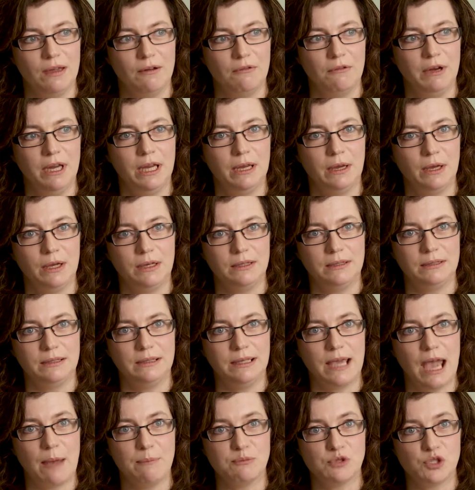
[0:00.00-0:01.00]

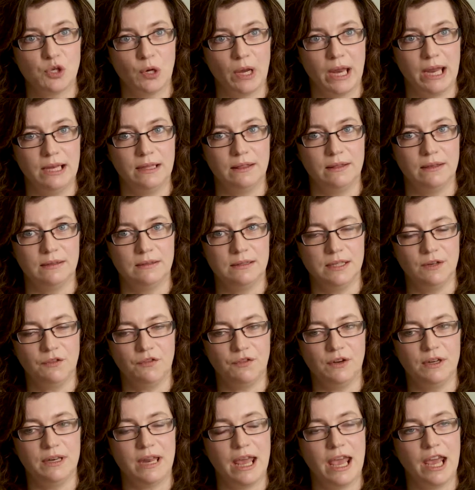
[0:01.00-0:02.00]
recapitulate the
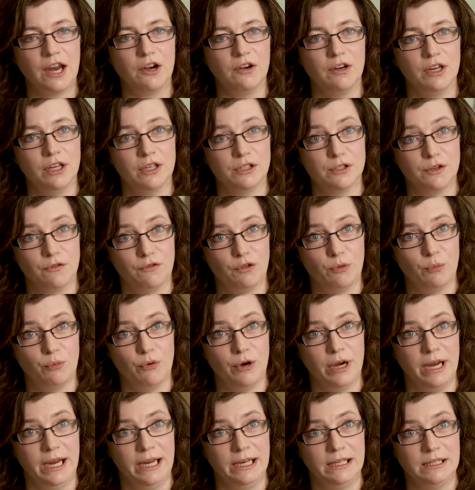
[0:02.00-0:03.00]
different areas of the
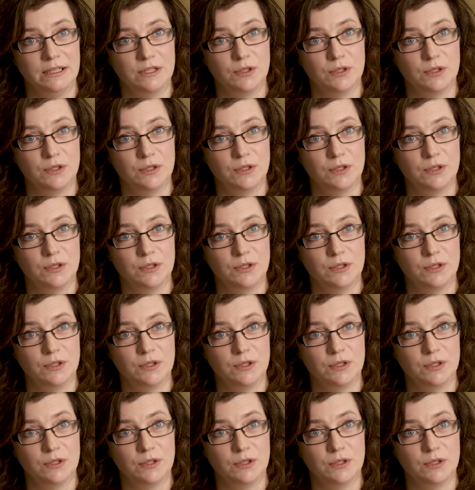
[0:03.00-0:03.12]
brain.